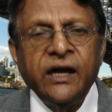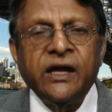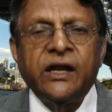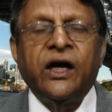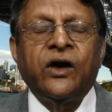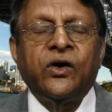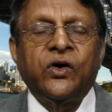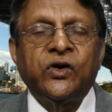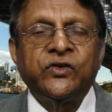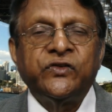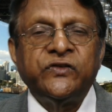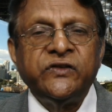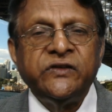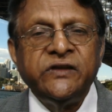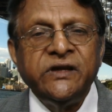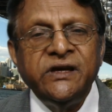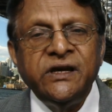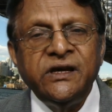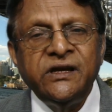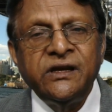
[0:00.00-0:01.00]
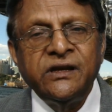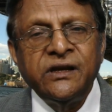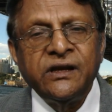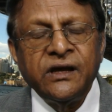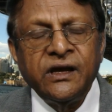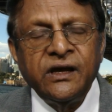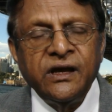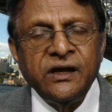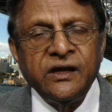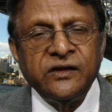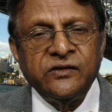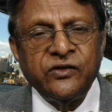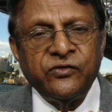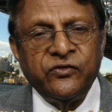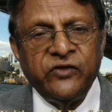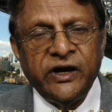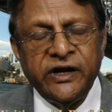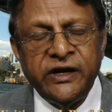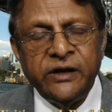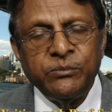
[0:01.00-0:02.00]
Now, a scene is a
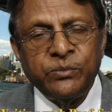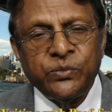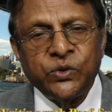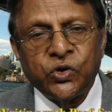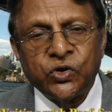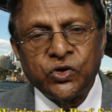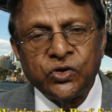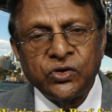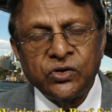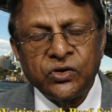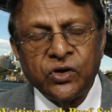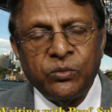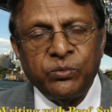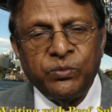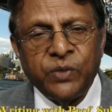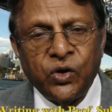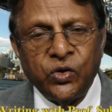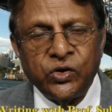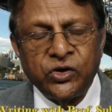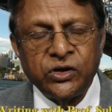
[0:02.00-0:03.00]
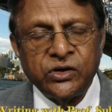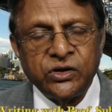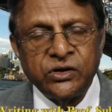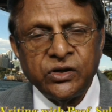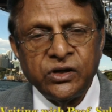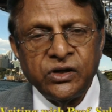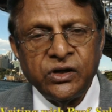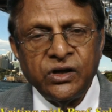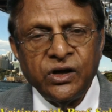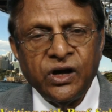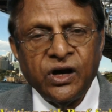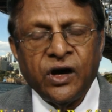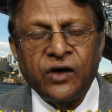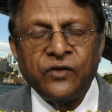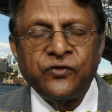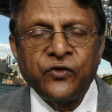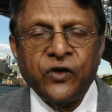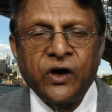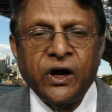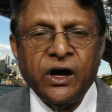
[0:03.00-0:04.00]
very important component
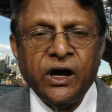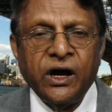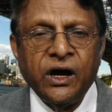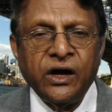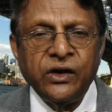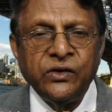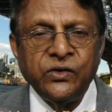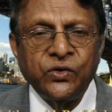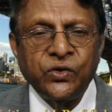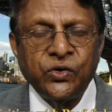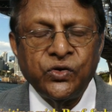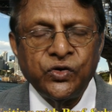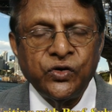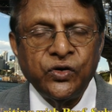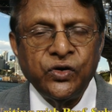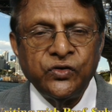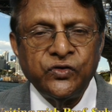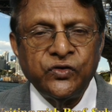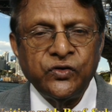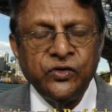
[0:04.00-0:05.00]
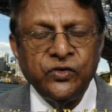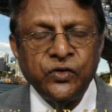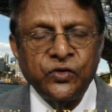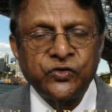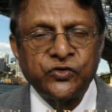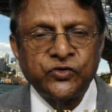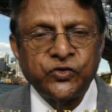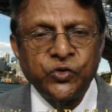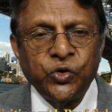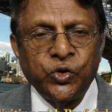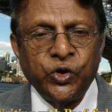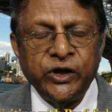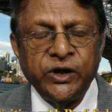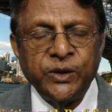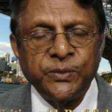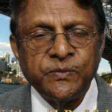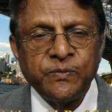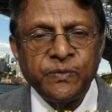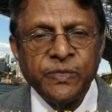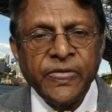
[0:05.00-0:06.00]
of your
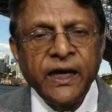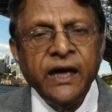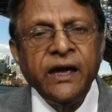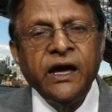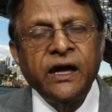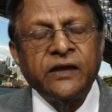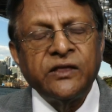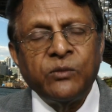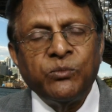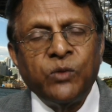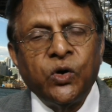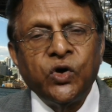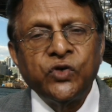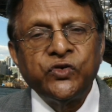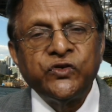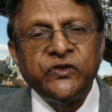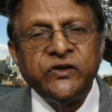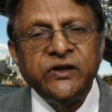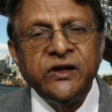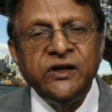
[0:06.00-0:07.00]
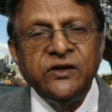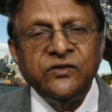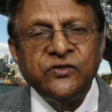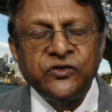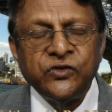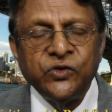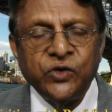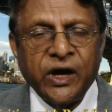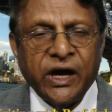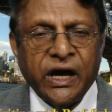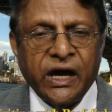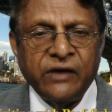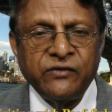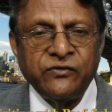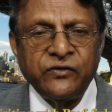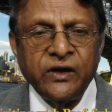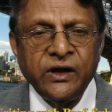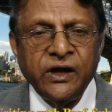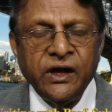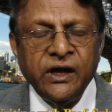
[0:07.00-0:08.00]
story. And the more scenes you
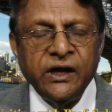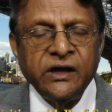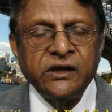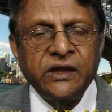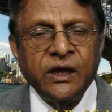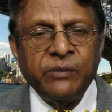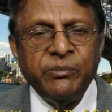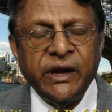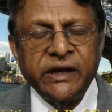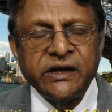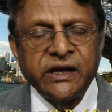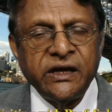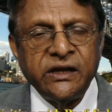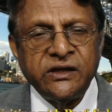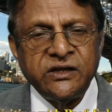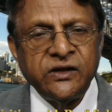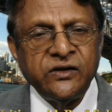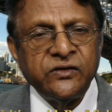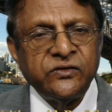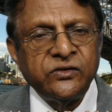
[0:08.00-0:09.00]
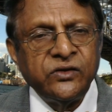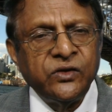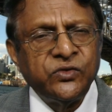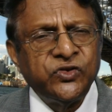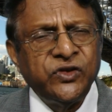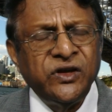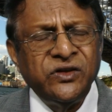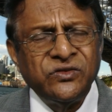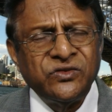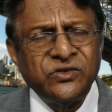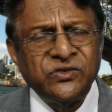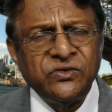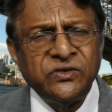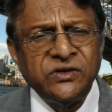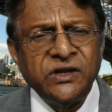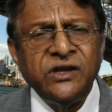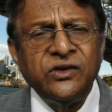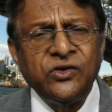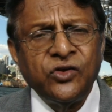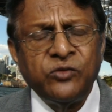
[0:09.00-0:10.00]
have, the better it is. Your scenes
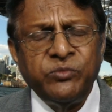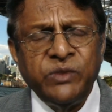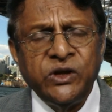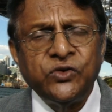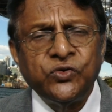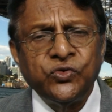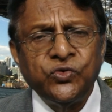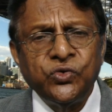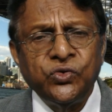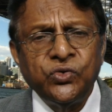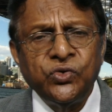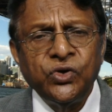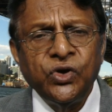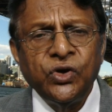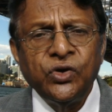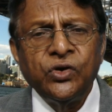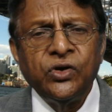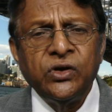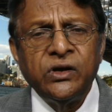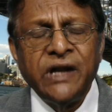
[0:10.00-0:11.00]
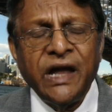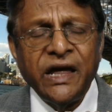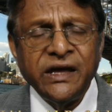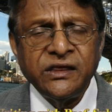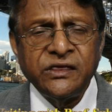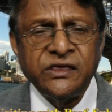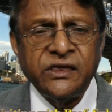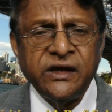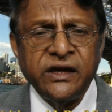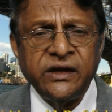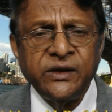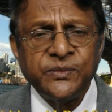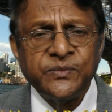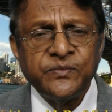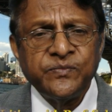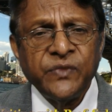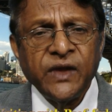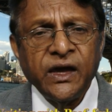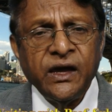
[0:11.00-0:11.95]
need not be too lengthy.